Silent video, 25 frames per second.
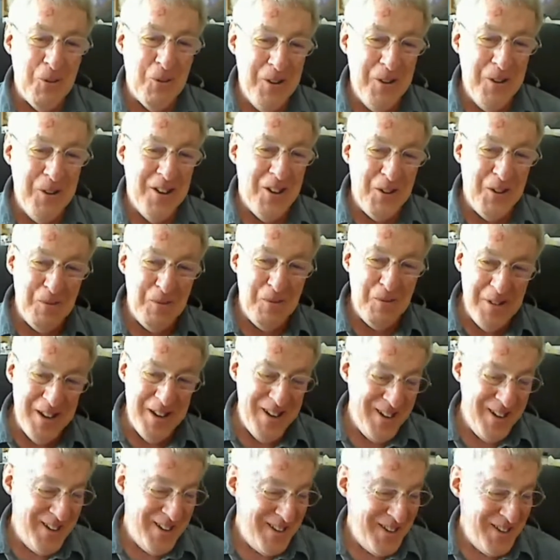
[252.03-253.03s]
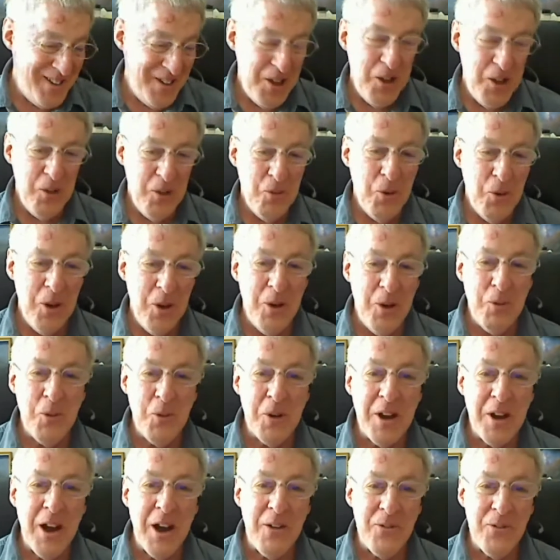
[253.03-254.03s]
we all met. We're
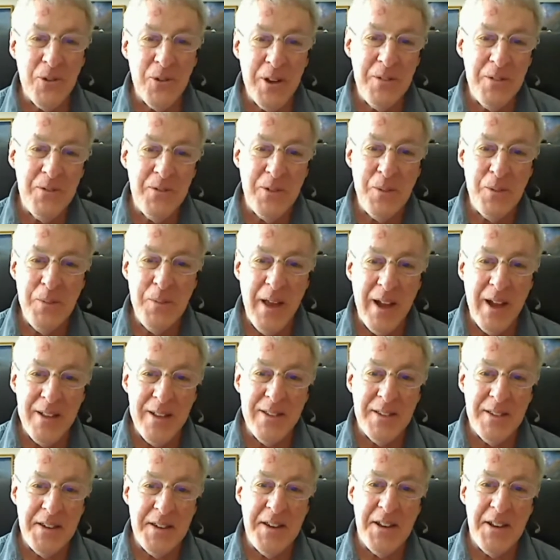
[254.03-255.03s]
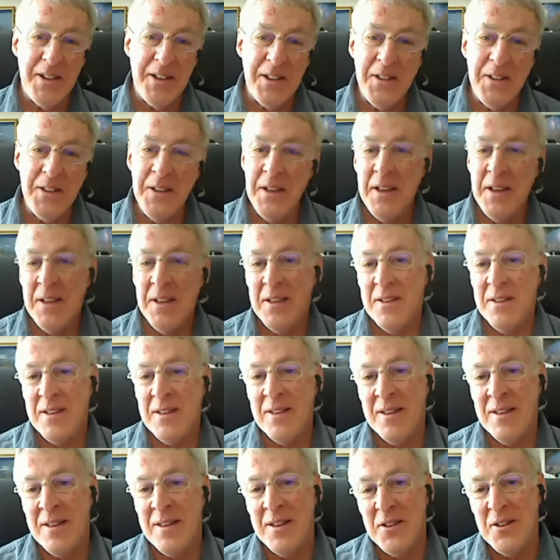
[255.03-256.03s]
recovering from that still.
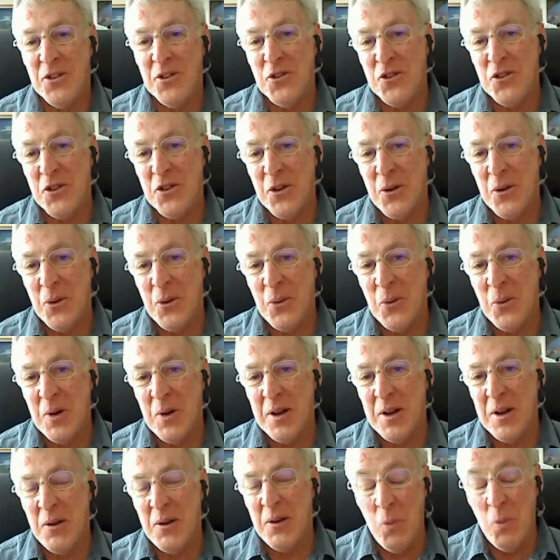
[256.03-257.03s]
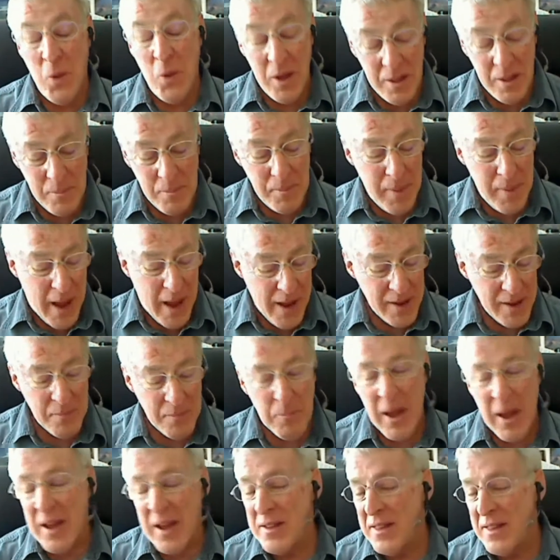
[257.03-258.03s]
So, well,
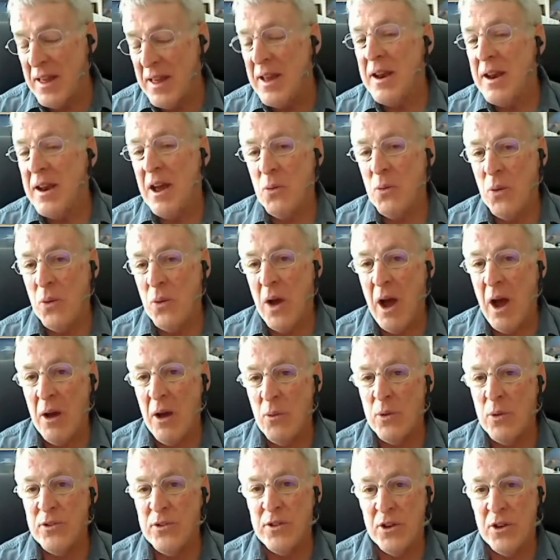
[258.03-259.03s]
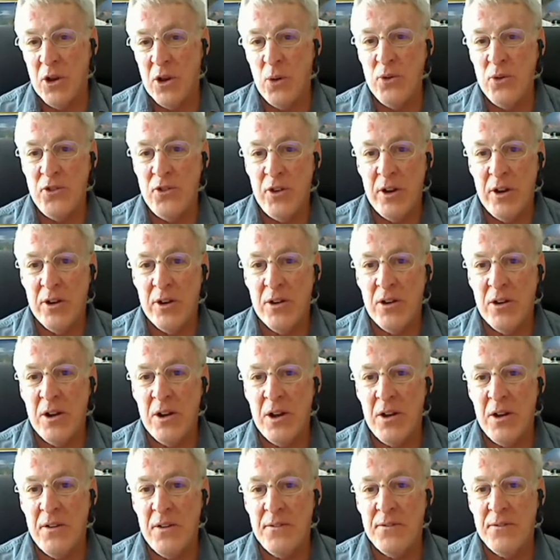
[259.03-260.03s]
back then, I was the co-chair
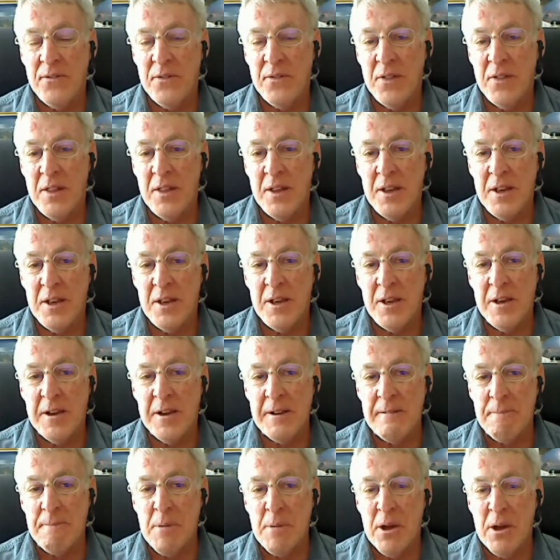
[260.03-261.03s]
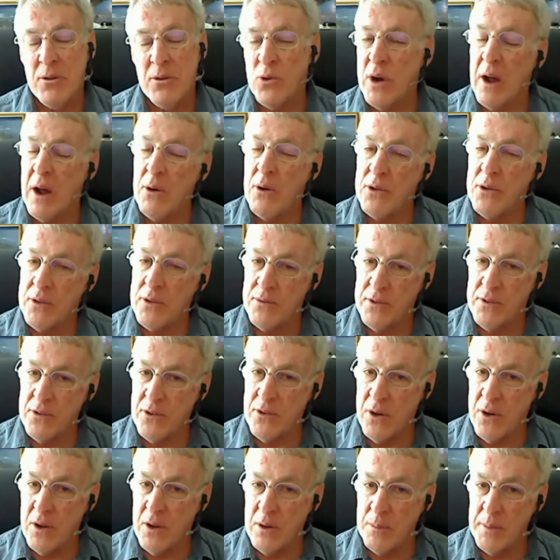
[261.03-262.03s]
of the 100 Hours of
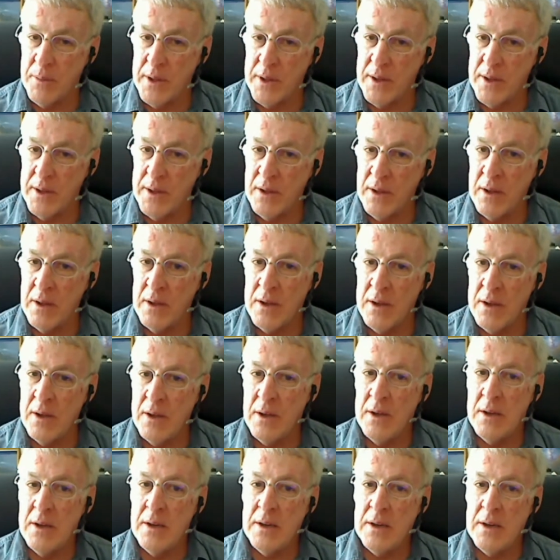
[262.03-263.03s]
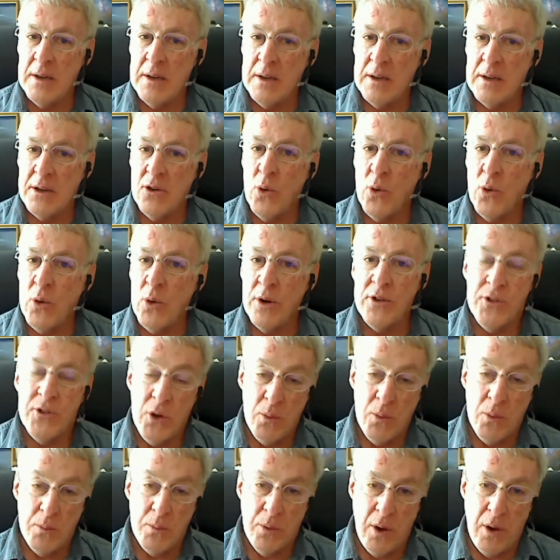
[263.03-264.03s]
Astronomy
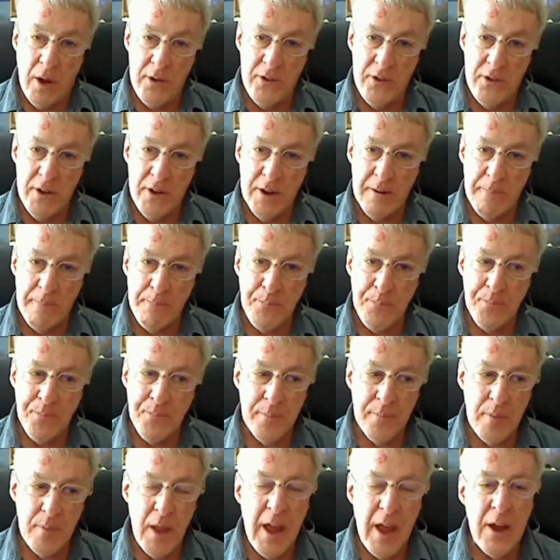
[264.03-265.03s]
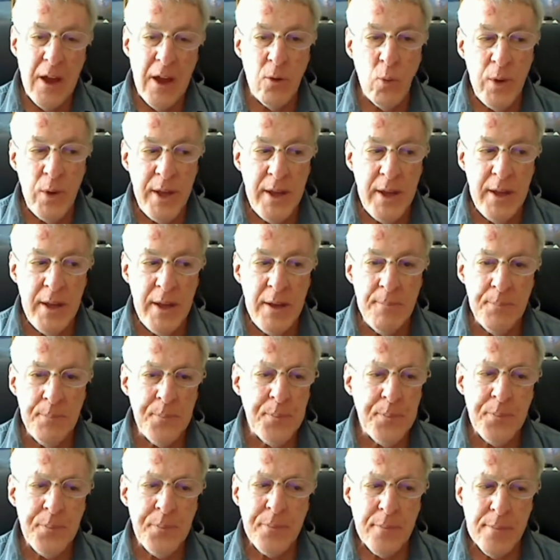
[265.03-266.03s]
Cornerstone Project, and we
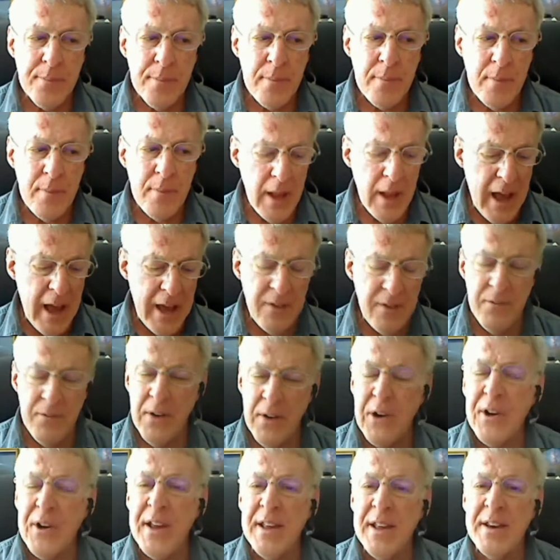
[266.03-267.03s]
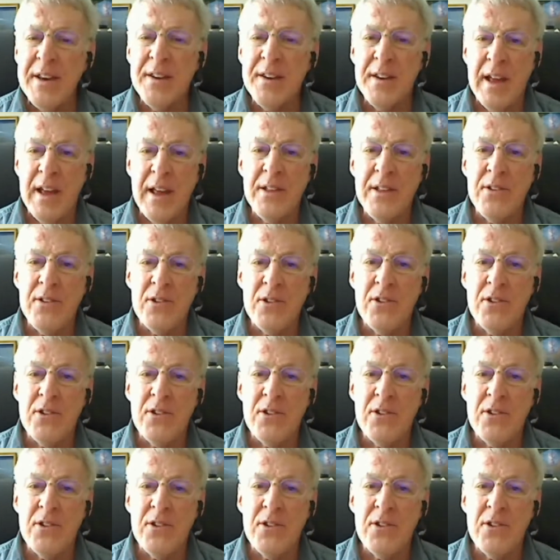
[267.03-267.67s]
had a very intense